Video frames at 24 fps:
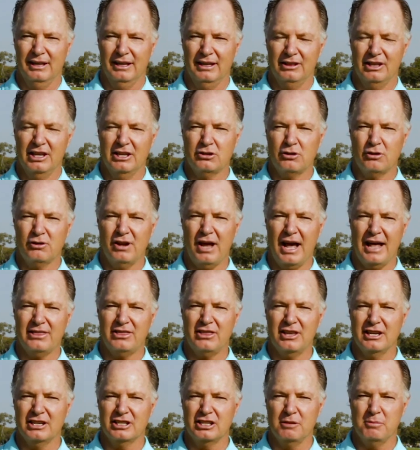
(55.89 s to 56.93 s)
These are not
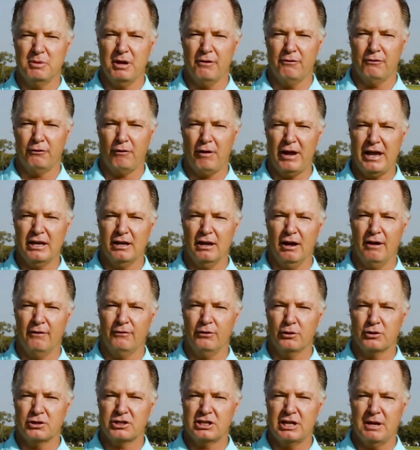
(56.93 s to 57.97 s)
things to be afraid of.
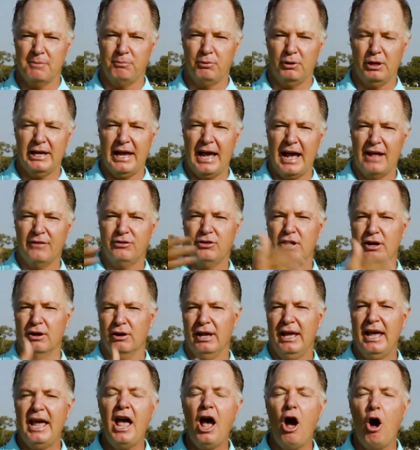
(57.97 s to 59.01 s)
They're simply out there
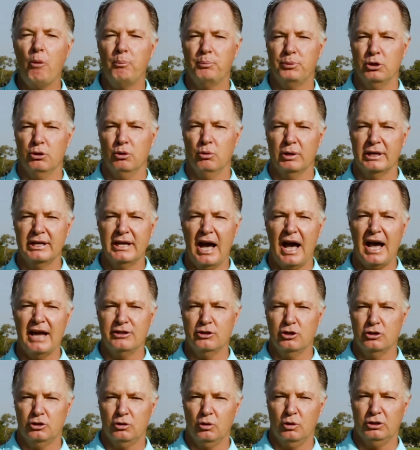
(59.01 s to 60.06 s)
to help you and guide
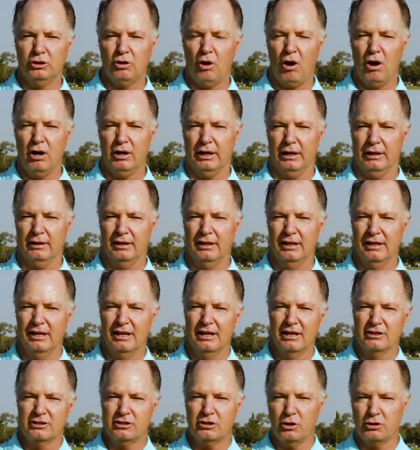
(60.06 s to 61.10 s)
you to a target.
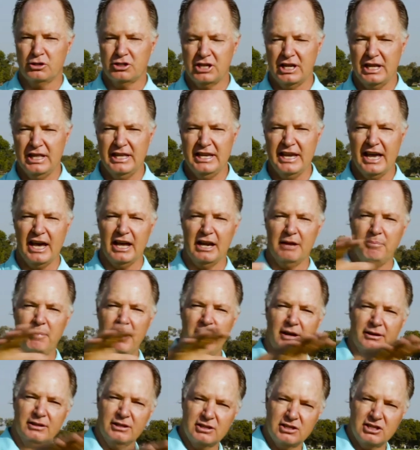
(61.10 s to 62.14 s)
So see the out of
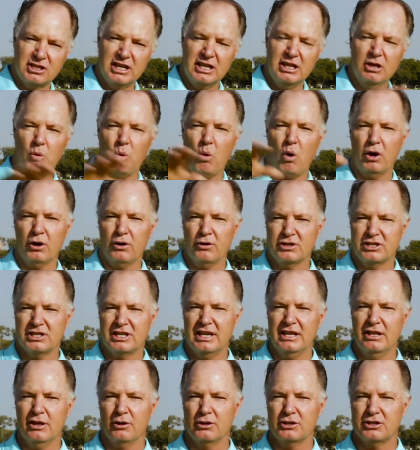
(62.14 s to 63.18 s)
bounds and see the water and
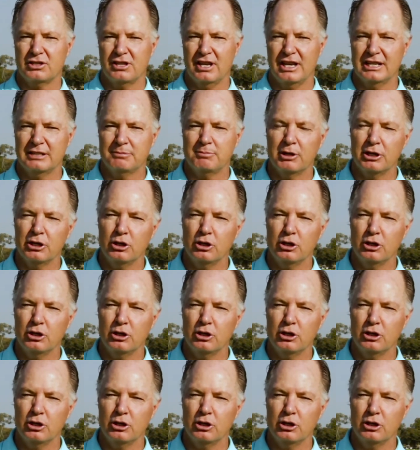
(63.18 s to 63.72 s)
see those things, but